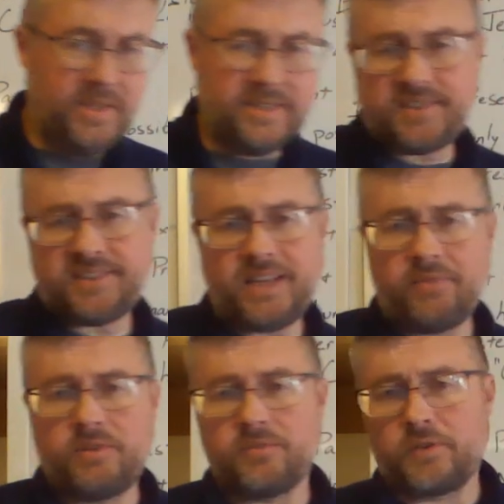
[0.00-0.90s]
in
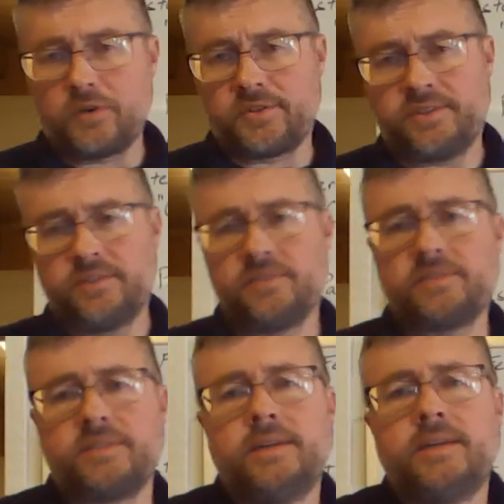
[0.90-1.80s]
seven
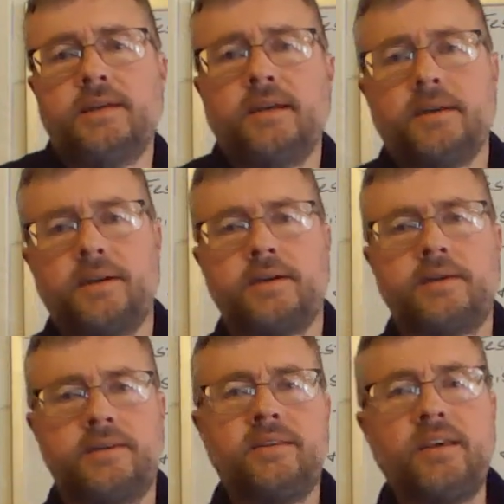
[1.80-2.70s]
verses,
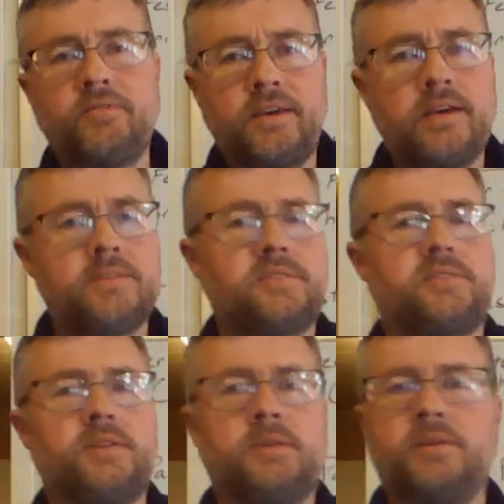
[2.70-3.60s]
uh, giving us
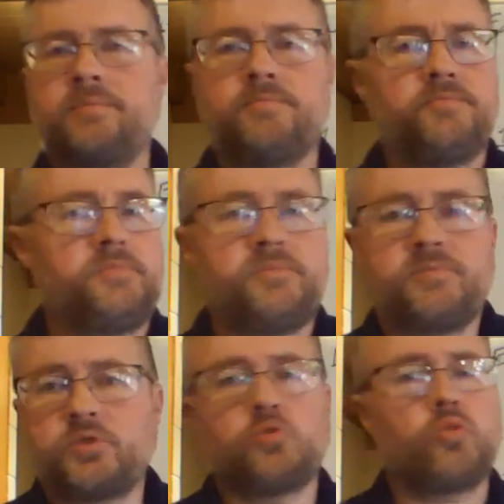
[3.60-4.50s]
the,
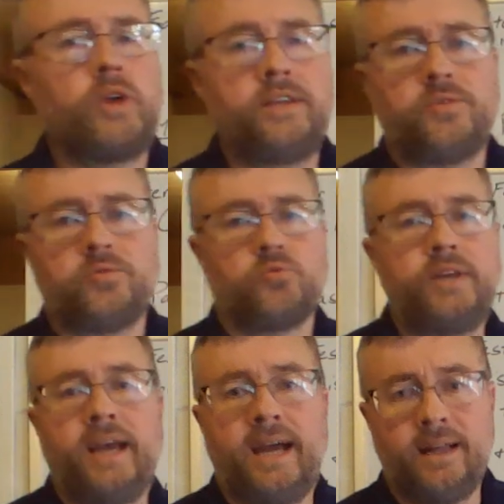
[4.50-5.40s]
the great
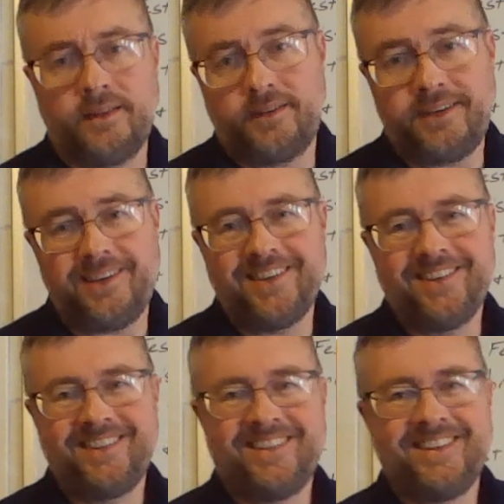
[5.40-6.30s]
reality
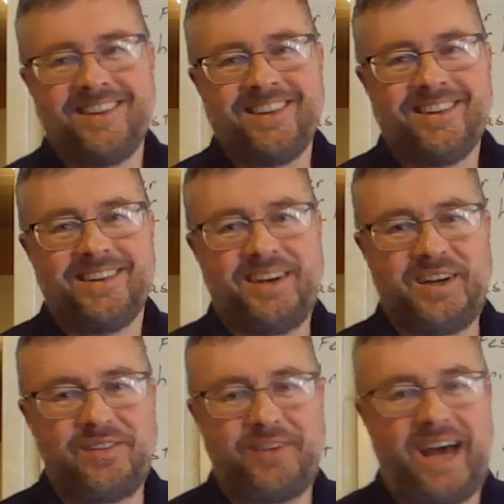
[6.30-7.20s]

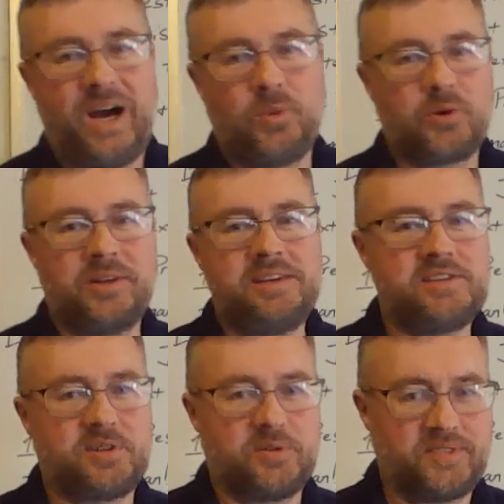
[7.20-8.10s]
of our
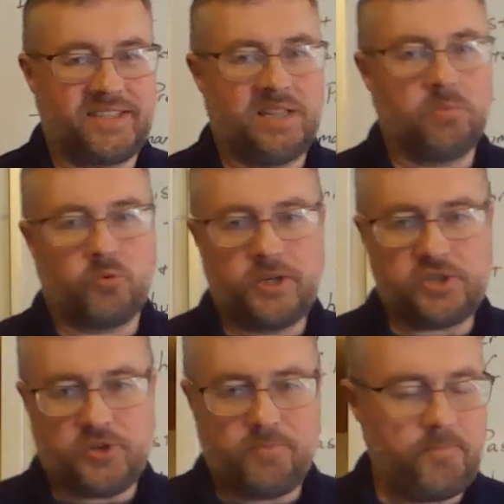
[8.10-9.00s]
Easter
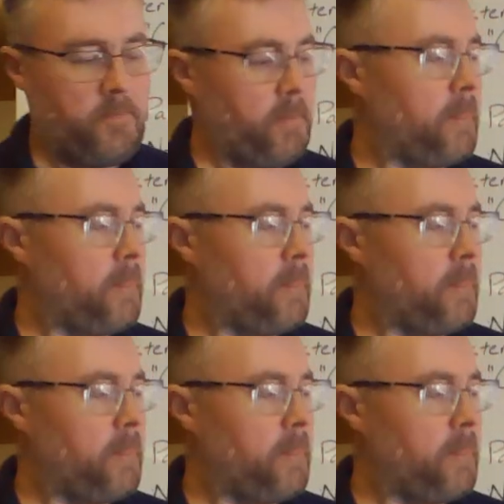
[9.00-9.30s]
celebration.